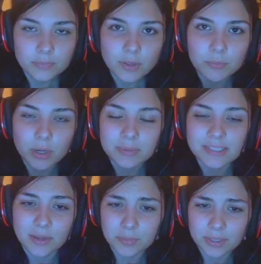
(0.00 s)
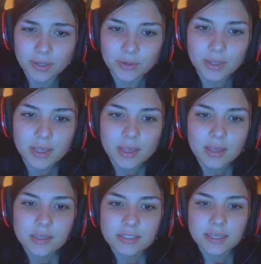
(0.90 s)
Probably down below.
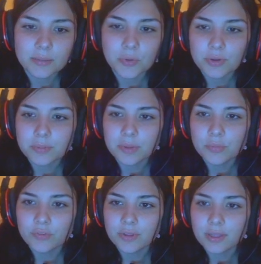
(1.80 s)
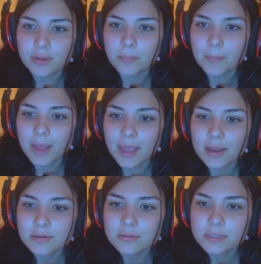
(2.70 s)
So now I'm going to be moving my
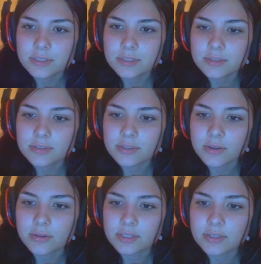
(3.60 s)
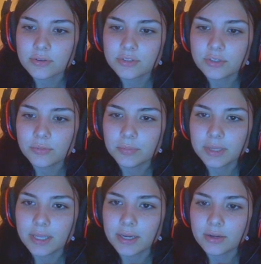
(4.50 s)
house. So let's go to
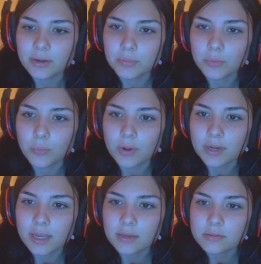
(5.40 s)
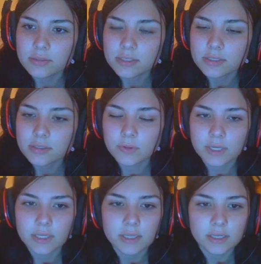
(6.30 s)
player number 1 house
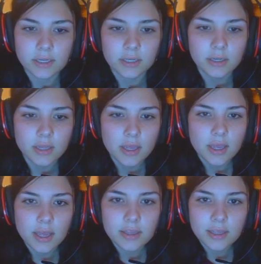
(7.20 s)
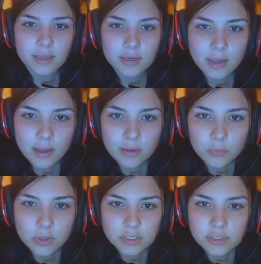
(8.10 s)
right here. And then I
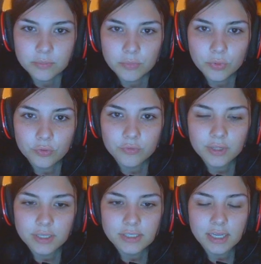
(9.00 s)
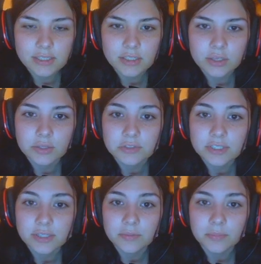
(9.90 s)
want to move it as close
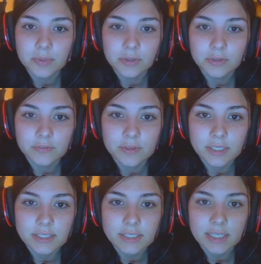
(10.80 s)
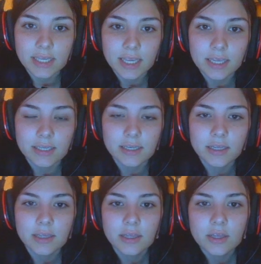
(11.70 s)
to the middle of this as I can.
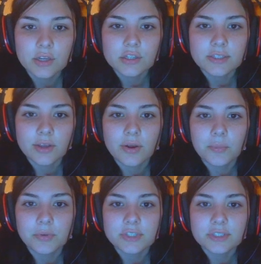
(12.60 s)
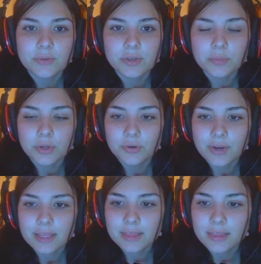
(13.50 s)
So I'm just going to put it
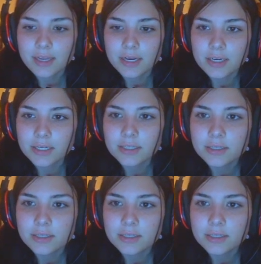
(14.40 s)
right there.